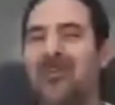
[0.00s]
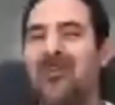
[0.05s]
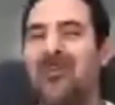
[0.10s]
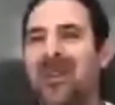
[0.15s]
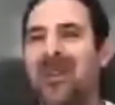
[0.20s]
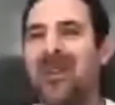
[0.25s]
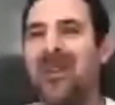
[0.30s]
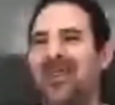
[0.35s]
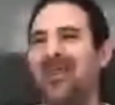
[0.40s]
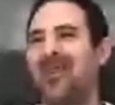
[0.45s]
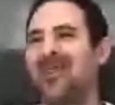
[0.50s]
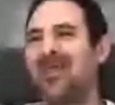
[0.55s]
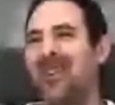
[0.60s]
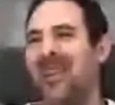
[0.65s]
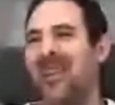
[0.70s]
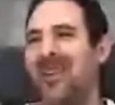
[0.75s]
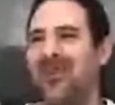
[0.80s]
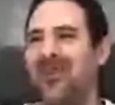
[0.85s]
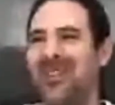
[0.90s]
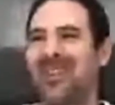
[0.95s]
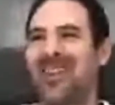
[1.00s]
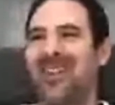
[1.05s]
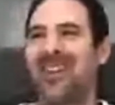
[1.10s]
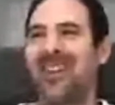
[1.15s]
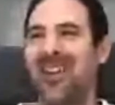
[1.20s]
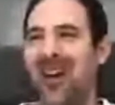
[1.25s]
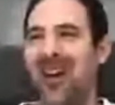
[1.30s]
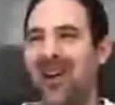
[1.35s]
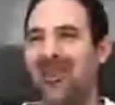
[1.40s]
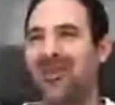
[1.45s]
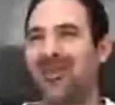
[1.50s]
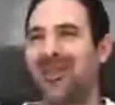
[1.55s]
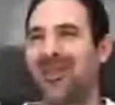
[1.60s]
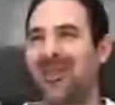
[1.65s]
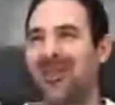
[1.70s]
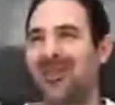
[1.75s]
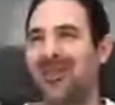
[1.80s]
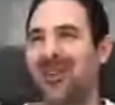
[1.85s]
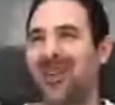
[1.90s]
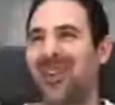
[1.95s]
impressive, and also leveraging
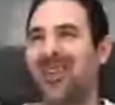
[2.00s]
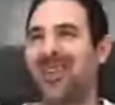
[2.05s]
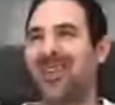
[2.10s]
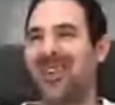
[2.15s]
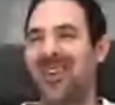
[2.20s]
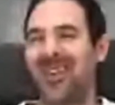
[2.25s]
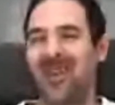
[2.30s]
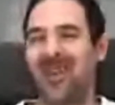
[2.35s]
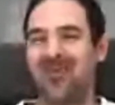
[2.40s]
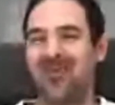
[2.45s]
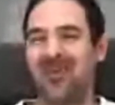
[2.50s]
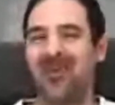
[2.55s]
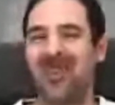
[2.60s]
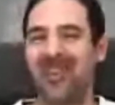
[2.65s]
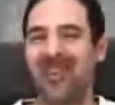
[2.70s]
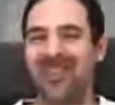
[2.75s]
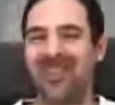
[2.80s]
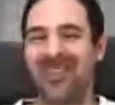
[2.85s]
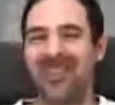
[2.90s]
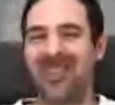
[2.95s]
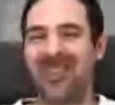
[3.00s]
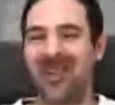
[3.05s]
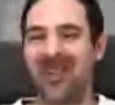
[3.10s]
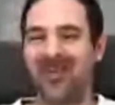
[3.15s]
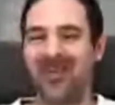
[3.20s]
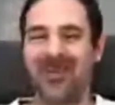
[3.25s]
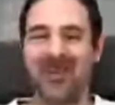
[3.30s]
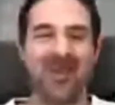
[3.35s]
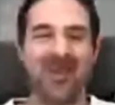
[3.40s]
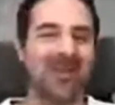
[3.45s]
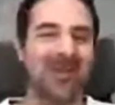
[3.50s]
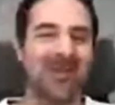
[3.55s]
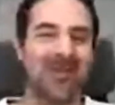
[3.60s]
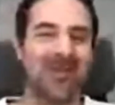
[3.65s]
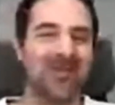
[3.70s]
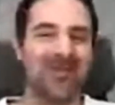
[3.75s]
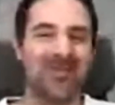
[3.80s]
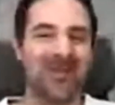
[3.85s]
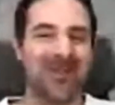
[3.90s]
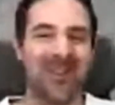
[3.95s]
of the real capabilities of
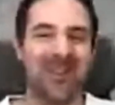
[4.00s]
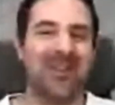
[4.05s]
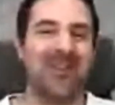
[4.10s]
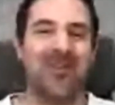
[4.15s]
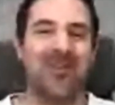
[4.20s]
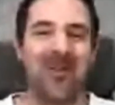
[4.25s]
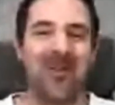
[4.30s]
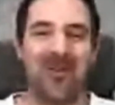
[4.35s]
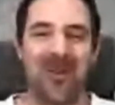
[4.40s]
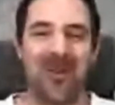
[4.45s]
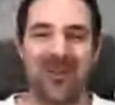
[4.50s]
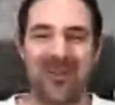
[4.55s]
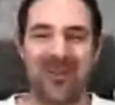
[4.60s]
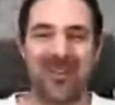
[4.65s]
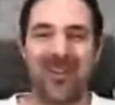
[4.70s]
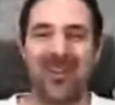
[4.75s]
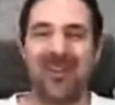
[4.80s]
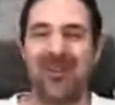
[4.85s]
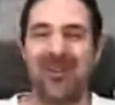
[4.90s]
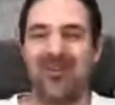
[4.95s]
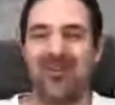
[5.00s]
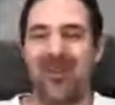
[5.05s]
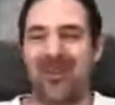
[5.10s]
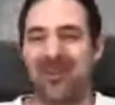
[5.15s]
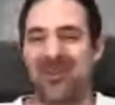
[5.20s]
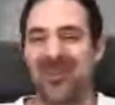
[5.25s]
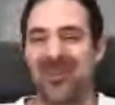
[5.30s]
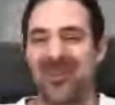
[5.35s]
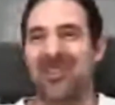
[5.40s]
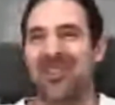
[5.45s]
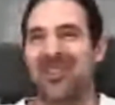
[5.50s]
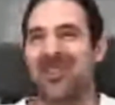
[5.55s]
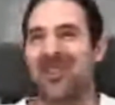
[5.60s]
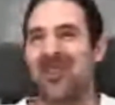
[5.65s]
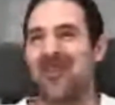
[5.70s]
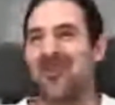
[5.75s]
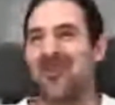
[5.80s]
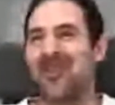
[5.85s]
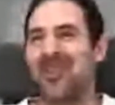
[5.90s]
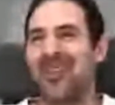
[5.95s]
the Ethereum blockchain and
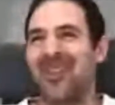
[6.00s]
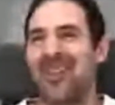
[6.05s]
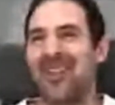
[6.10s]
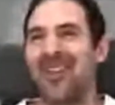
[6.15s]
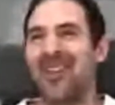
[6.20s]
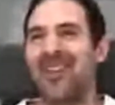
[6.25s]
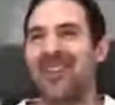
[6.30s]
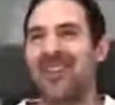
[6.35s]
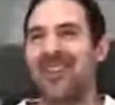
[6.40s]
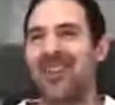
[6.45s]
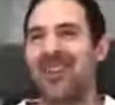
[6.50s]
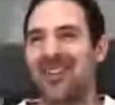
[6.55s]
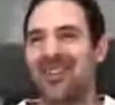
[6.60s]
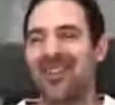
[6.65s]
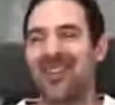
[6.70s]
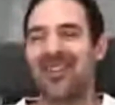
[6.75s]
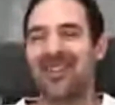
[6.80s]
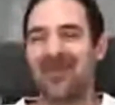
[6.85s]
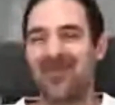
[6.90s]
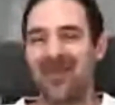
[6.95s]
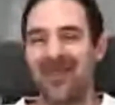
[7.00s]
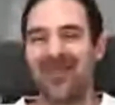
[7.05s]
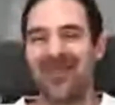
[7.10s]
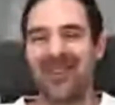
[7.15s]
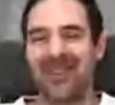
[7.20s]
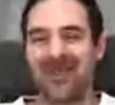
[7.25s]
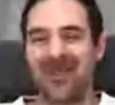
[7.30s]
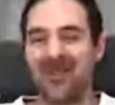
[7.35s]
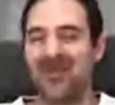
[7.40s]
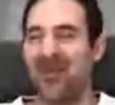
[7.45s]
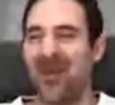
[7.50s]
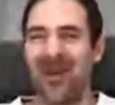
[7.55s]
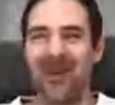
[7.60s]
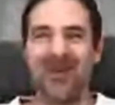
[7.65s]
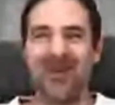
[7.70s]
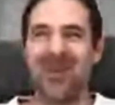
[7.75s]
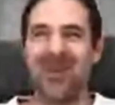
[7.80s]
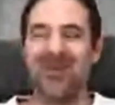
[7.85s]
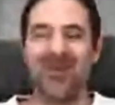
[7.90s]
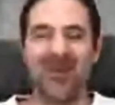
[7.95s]
blockchains in general. That's great. That's
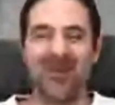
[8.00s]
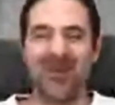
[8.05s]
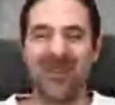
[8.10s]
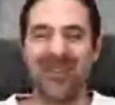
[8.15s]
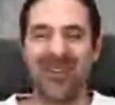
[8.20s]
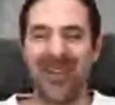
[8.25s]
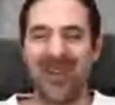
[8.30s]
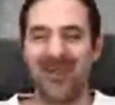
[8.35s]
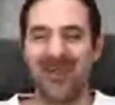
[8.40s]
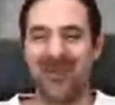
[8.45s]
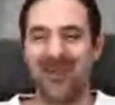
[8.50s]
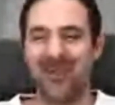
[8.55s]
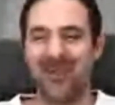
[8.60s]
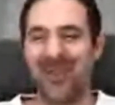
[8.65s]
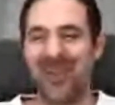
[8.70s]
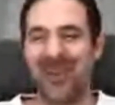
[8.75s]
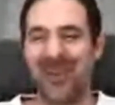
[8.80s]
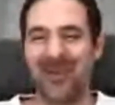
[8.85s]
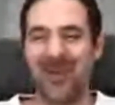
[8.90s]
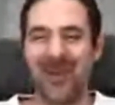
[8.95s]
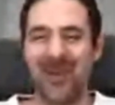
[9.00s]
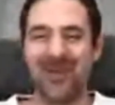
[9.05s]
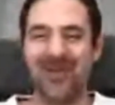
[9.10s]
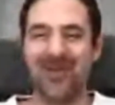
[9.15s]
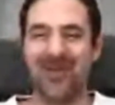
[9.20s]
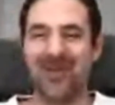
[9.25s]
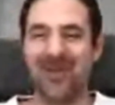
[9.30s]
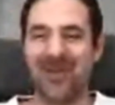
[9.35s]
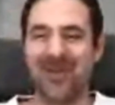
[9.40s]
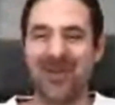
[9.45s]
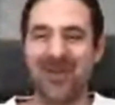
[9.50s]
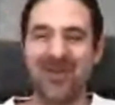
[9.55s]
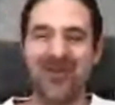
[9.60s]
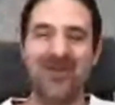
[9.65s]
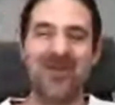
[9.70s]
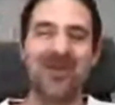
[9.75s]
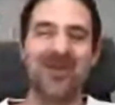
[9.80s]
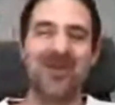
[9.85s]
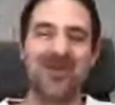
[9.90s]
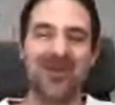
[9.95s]
cool. I'm looking forward. I will be one of
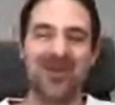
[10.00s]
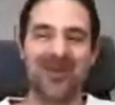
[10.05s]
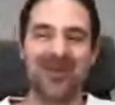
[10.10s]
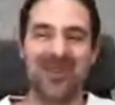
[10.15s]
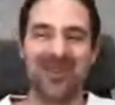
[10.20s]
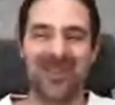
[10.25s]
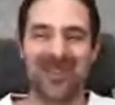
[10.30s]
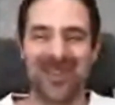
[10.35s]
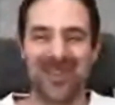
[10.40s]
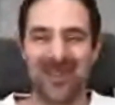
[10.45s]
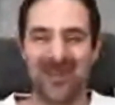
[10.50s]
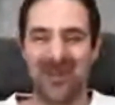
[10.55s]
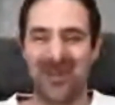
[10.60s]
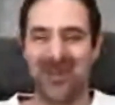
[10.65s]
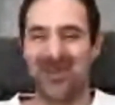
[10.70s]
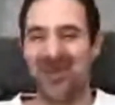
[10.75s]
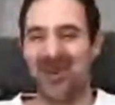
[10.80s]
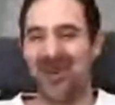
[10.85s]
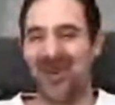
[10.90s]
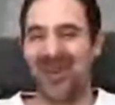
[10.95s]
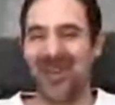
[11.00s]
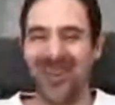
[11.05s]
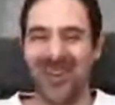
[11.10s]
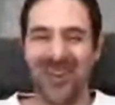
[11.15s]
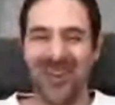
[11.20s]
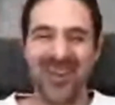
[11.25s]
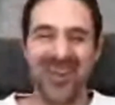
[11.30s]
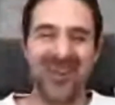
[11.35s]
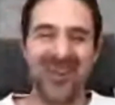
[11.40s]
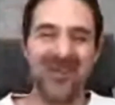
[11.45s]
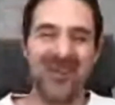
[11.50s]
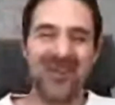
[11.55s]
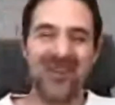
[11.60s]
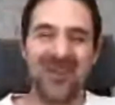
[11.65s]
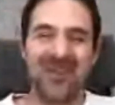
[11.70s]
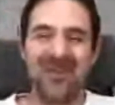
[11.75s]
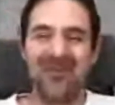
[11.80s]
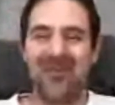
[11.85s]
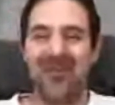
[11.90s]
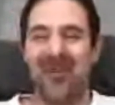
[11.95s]
your first users when
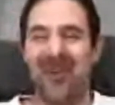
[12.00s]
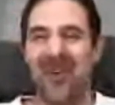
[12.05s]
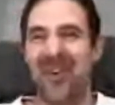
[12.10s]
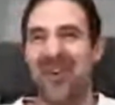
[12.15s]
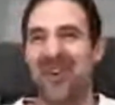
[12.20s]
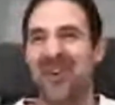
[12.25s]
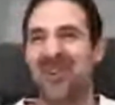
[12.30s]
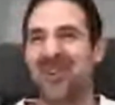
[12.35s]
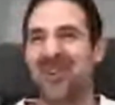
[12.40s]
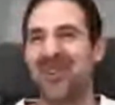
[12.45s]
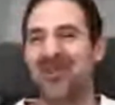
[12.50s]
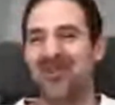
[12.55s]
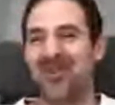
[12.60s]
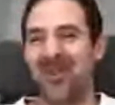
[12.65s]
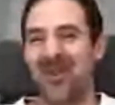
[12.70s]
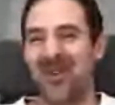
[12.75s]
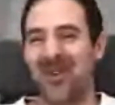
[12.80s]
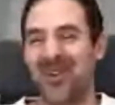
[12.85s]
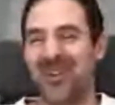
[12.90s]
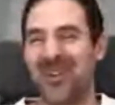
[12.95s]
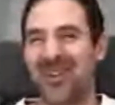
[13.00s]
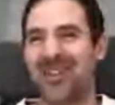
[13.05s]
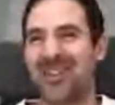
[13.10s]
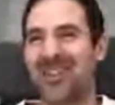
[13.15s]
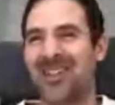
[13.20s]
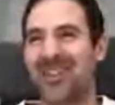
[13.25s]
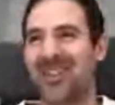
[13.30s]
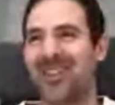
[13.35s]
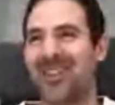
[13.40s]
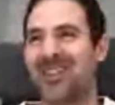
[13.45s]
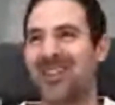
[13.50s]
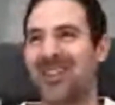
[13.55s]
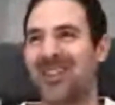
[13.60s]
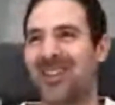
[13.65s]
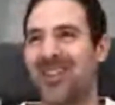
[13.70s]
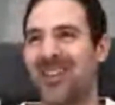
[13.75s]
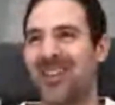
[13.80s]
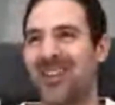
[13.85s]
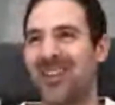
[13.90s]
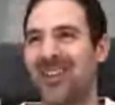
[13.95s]
you deploy this
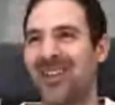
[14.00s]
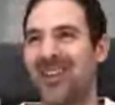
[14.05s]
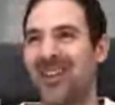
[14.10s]
this